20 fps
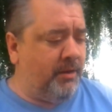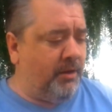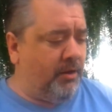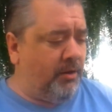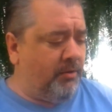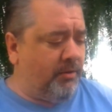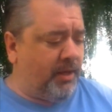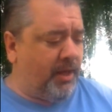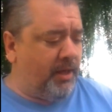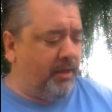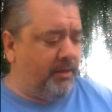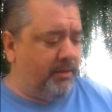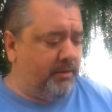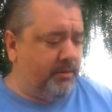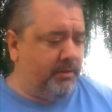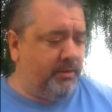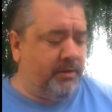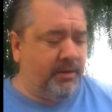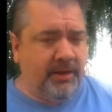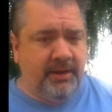Okay,
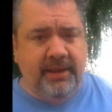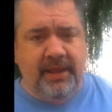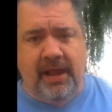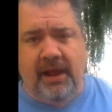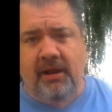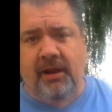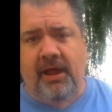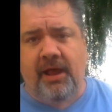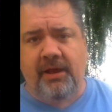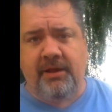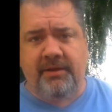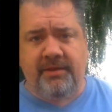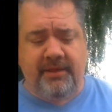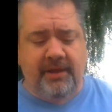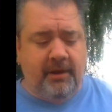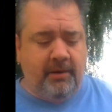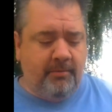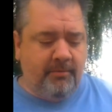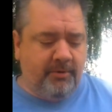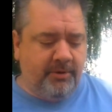in the air line to the
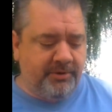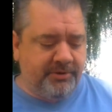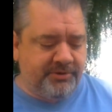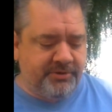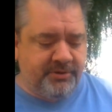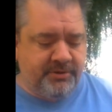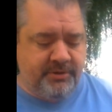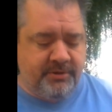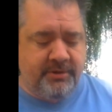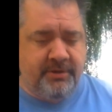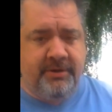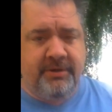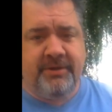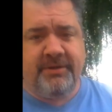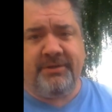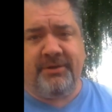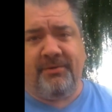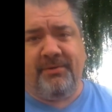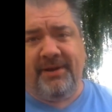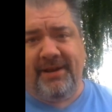airbrush.
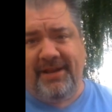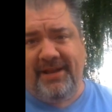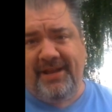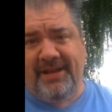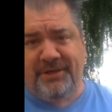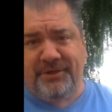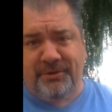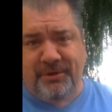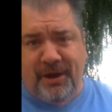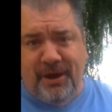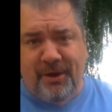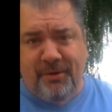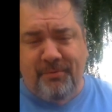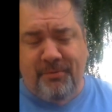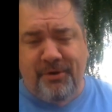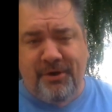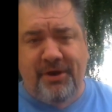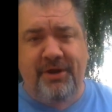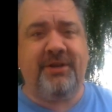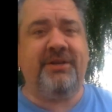So when it hits your
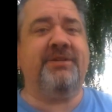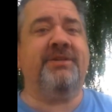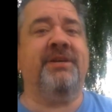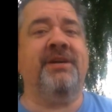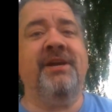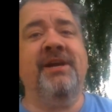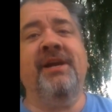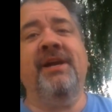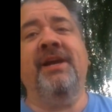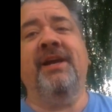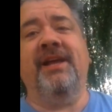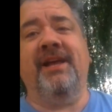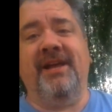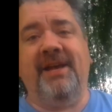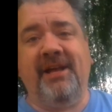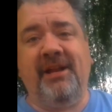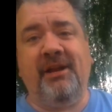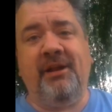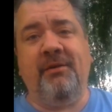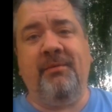airbrush, you
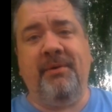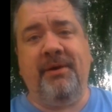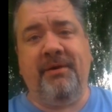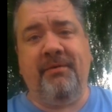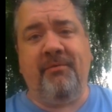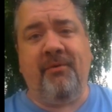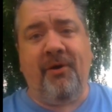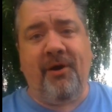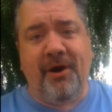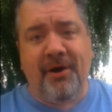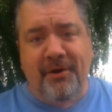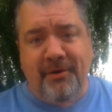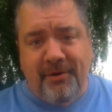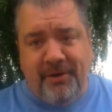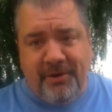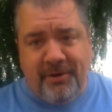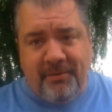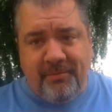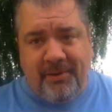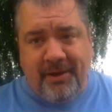get a little bit of water
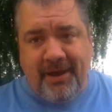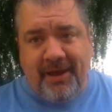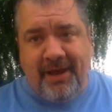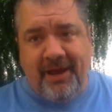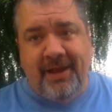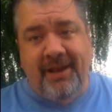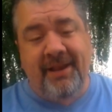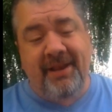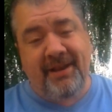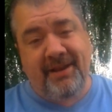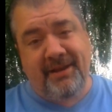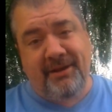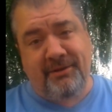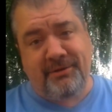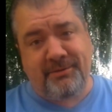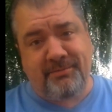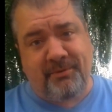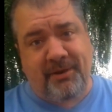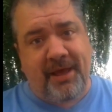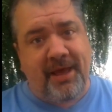in your paint and a little
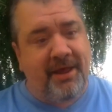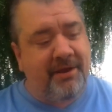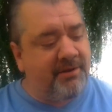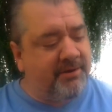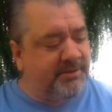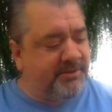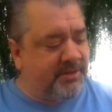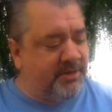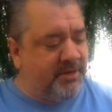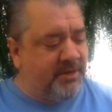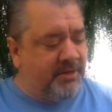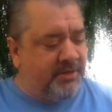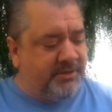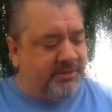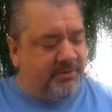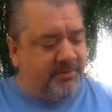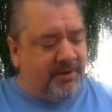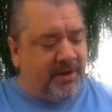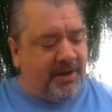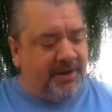splatters.
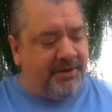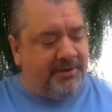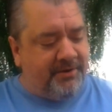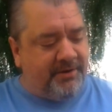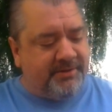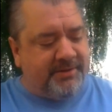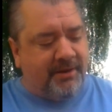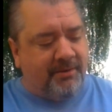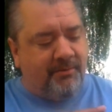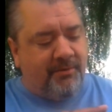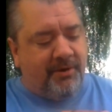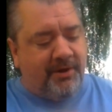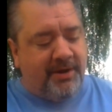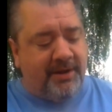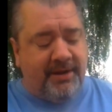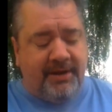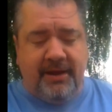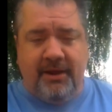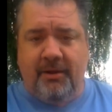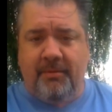So what I do is I work
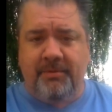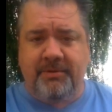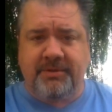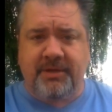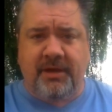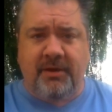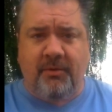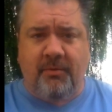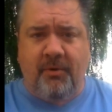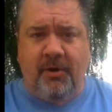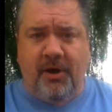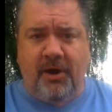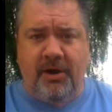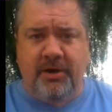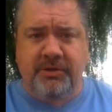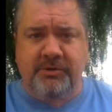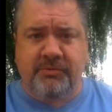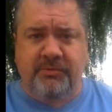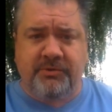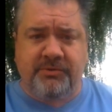it in almost like a
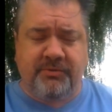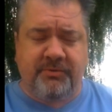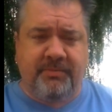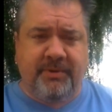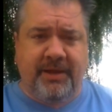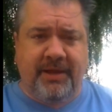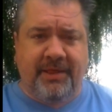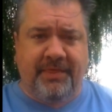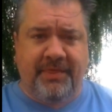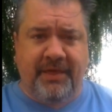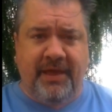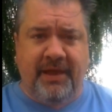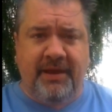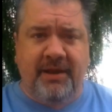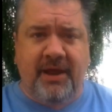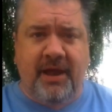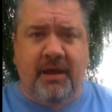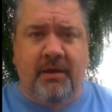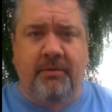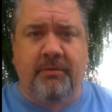wash, which would be a thin
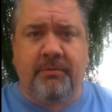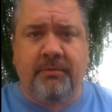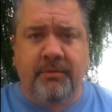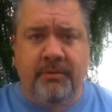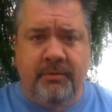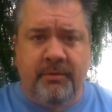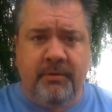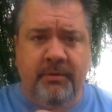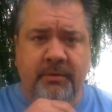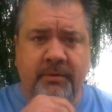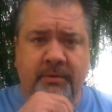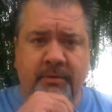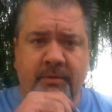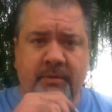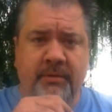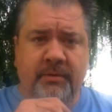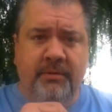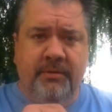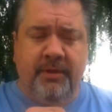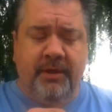down
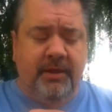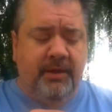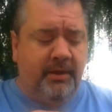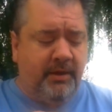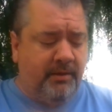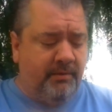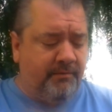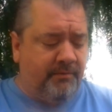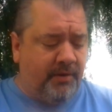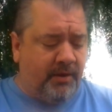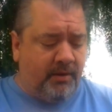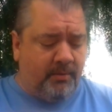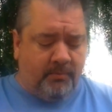thing of